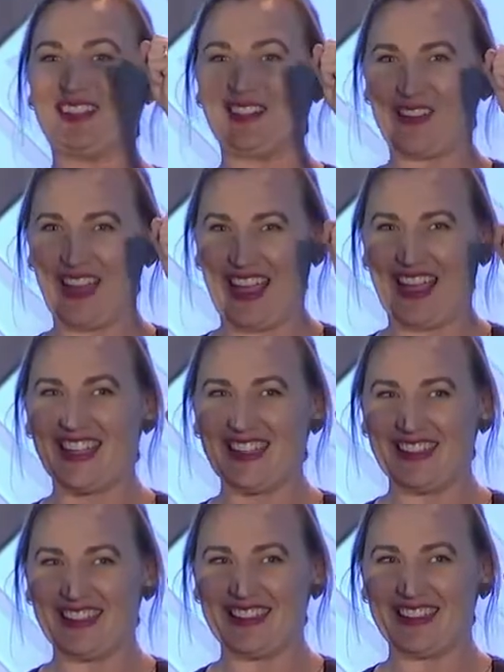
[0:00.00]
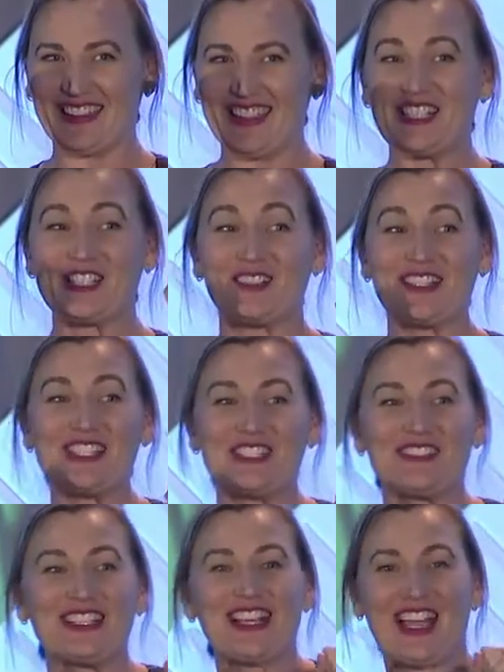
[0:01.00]
Okay, so let's do
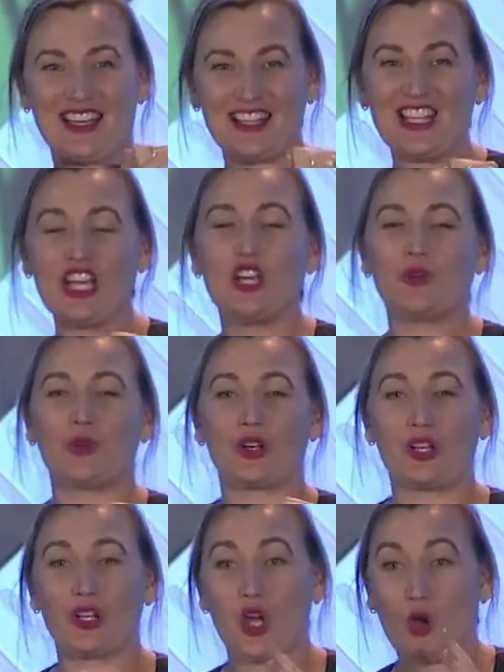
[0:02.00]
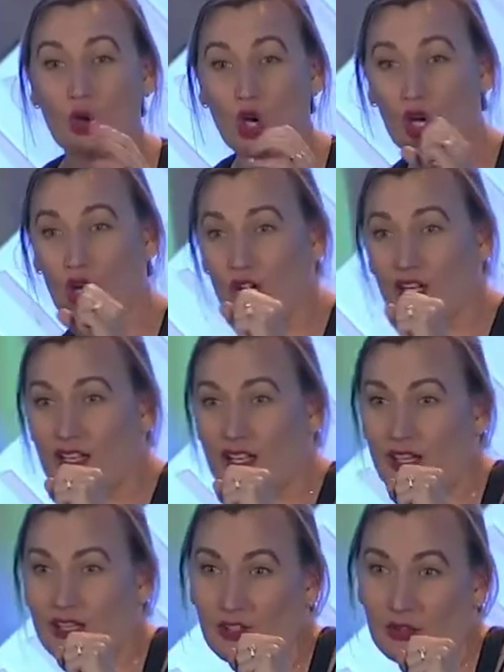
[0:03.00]
it again. We're gonna go hook,
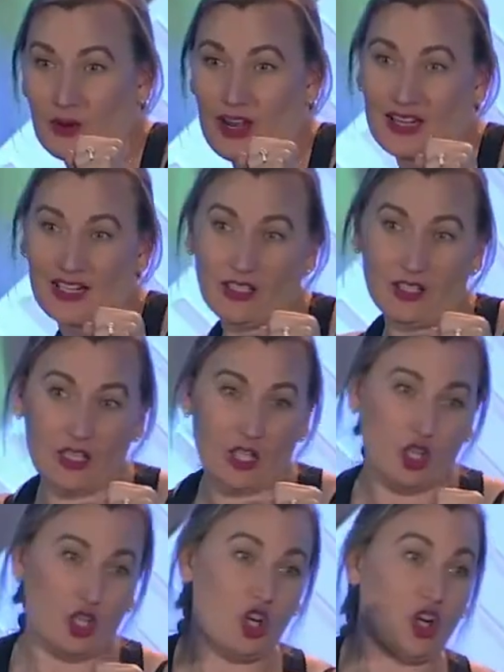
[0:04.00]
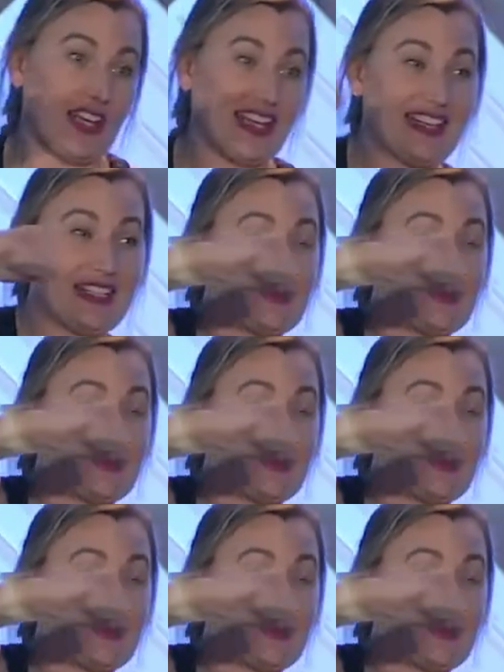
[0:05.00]
ready? Hook, and it